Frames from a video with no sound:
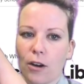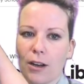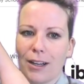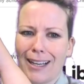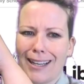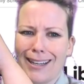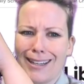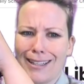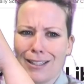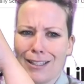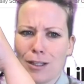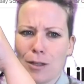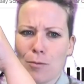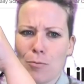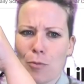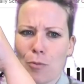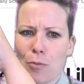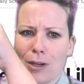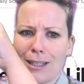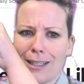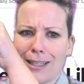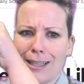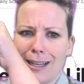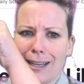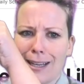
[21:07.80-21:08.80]
Again, isn't the
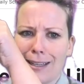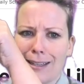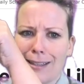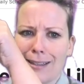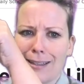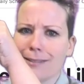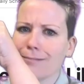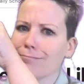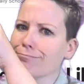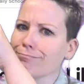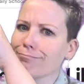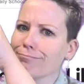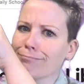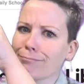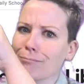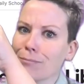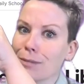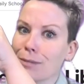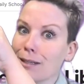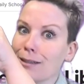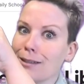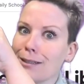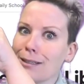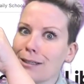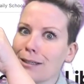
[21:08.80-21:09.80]
pointing handy? I'm
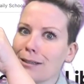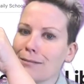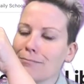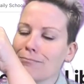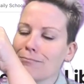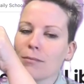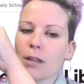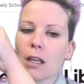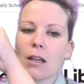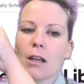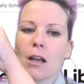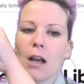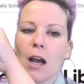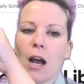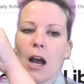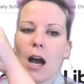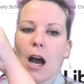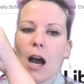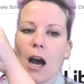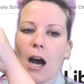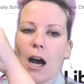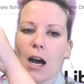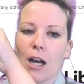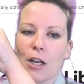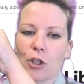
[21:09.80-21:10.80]
telling you.
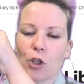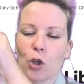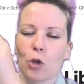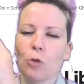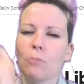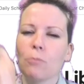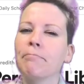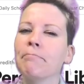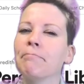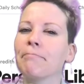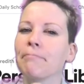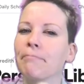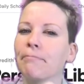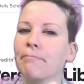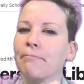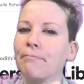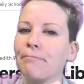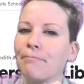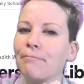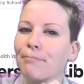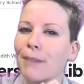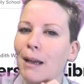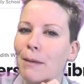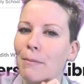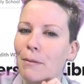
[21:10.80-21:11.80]
So
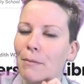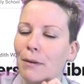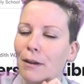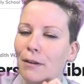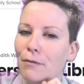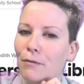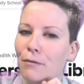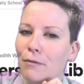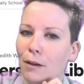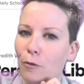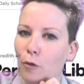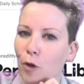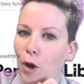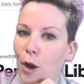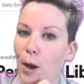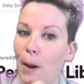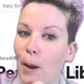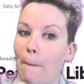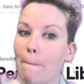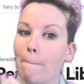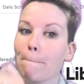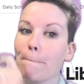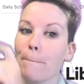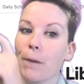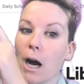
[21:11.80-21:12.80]
might be my favorite,
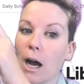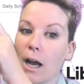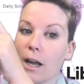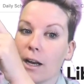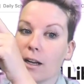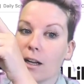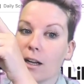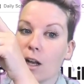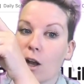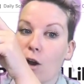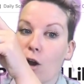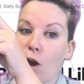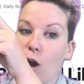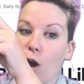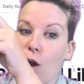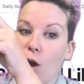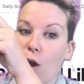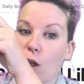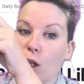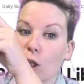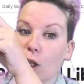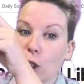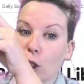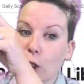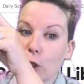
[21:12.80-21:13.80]
but
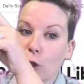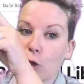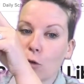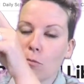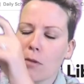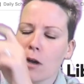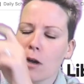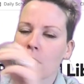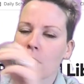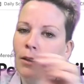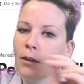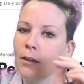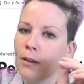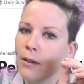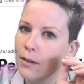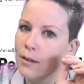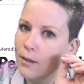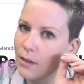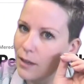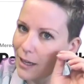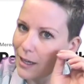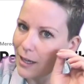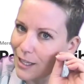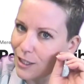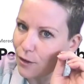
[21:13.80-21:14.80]
Loom
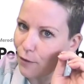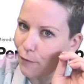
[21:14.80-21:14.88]
is a